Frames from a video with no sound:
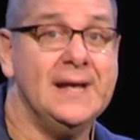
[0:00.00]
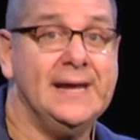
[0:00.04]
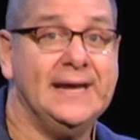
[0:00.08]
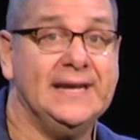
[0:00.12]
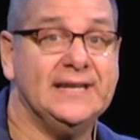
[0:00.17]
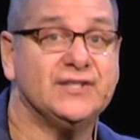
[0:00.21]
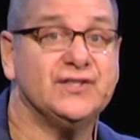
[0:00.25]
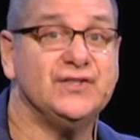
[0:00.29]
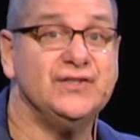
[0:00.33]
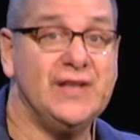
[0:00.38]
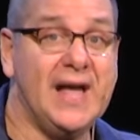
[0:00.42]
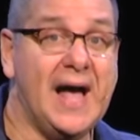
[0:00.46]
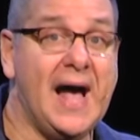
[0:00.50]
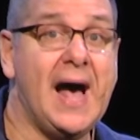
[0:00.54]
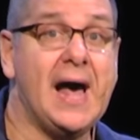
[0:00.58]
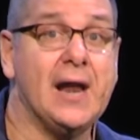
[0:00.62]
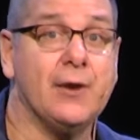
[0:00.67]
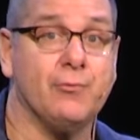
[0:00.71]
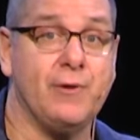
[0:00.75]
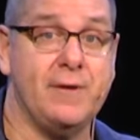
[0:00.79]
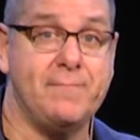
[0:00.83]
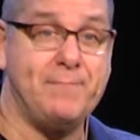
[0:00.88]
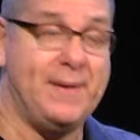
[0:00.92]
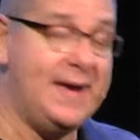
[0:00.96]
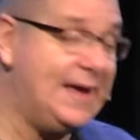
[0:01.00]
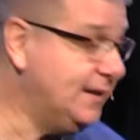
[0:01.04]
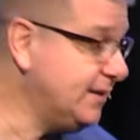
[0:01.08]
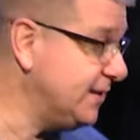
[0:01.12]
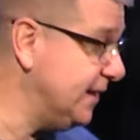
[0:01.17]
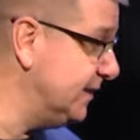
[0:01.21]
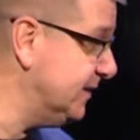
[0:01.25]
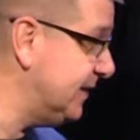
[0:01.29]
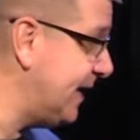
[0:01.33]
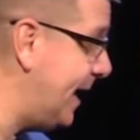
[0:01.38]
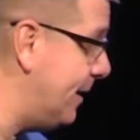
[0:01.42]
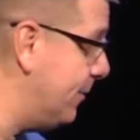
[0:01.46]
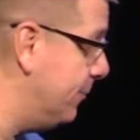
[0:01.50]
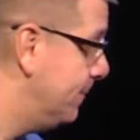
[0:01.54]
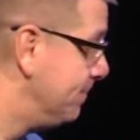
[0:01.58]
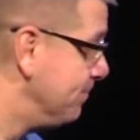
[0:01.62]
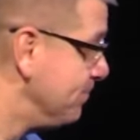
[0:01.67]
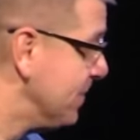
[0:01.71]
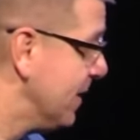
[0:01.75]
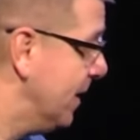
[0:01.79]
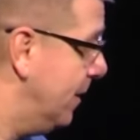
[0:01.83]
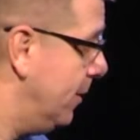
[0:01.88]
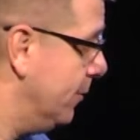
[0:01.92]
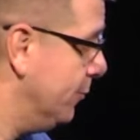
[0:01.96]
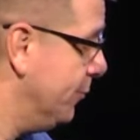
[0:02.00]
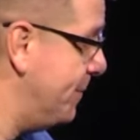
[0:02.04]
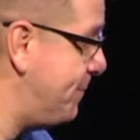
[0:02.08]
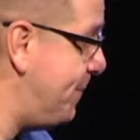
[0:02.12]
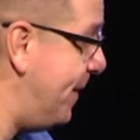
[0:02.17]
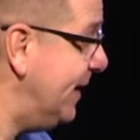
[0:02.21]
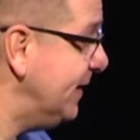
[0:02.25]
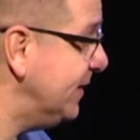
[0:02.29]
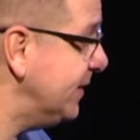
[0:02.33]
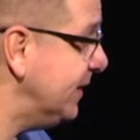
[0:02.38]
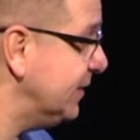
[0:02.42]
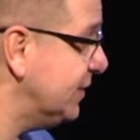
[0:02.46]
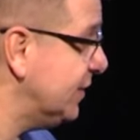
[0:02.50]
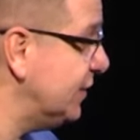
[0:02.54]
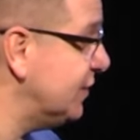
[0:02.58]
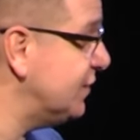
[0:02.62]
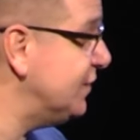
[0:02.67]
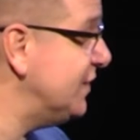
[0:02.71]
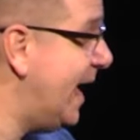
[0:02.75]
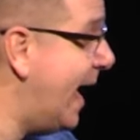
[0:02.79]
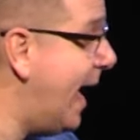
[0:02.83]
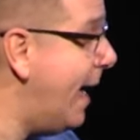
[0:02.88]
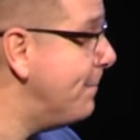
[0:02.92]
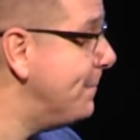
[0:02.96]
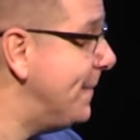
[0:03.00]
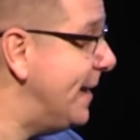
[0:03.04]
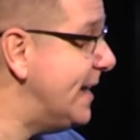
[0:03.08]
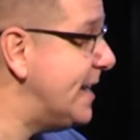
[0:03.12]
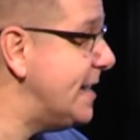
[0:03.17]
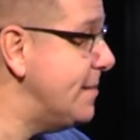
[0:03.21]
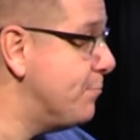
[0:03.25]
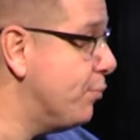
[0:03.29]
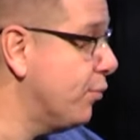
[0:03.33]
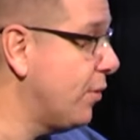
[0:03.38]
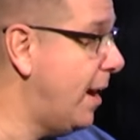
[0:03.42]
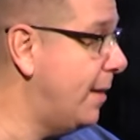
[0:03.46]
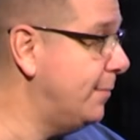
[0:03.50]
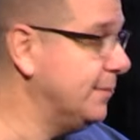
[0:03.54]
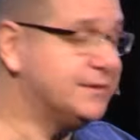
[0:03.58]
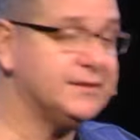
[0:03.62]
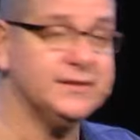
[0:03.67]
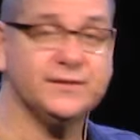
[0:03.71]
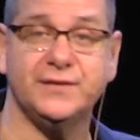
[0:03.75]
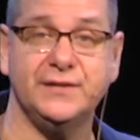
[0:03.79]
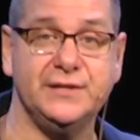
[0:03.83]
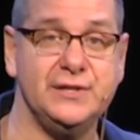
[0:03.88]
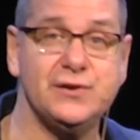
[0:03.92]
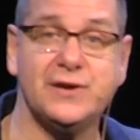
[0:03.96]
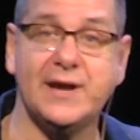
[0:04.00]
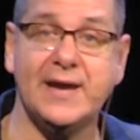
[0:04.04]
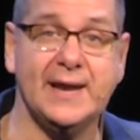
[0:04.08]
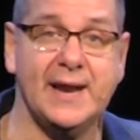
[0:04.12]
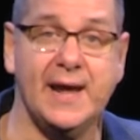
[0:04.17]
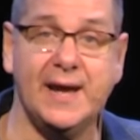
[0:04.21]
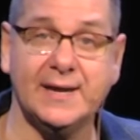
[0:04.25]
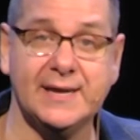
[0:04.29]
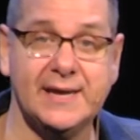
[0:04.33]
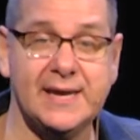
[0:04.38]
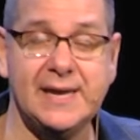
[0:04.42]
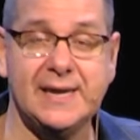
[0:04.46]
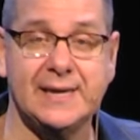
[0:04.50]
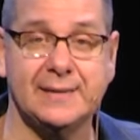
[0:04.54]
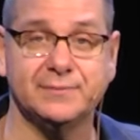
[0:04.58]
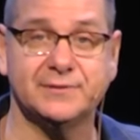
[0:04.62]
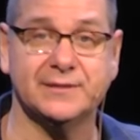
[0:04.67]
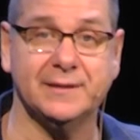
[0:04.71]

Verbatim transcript: It's not repentance. And repentance is not making promises that you cannot keep.